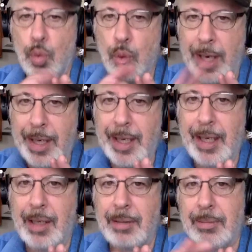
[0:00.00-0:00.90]
write
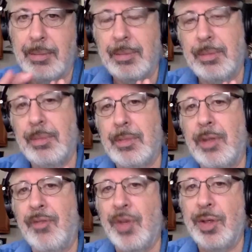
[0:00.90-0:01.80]
out
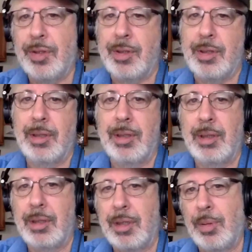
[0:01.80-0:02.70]
the first
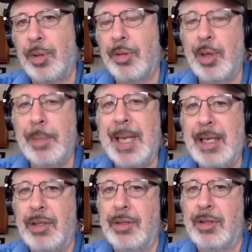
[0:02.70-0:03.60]
two or three
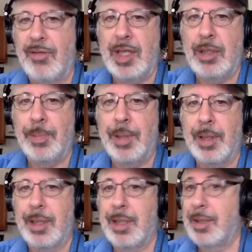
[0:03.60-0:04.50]
pages of each
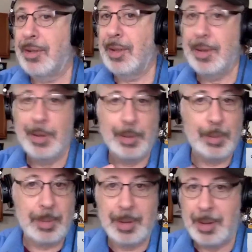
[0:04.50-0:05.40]
book because you
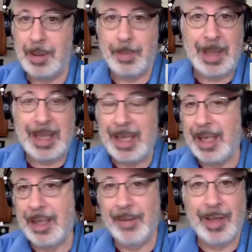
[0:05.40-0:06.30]
know the
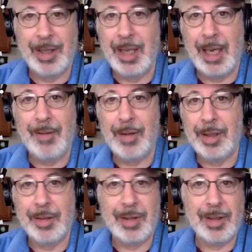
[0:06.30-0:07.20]
beginning of a
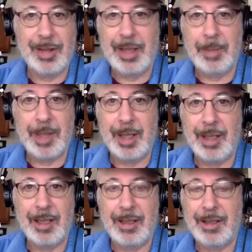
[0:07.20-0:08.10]
novel is the same
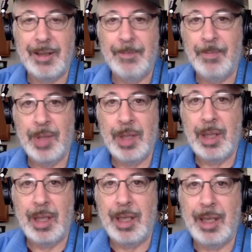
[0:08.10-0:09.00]
thing as
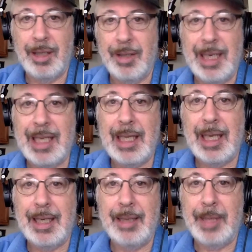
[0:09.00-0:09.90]
uh, your
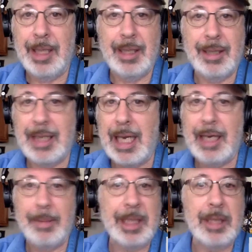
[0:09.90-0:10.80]
headline i mean it's
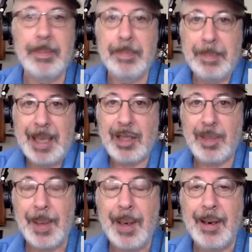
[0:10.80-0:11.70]
got to be the
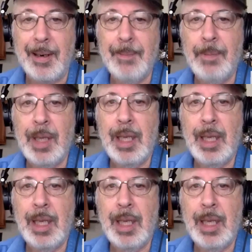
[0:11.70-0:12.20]
best part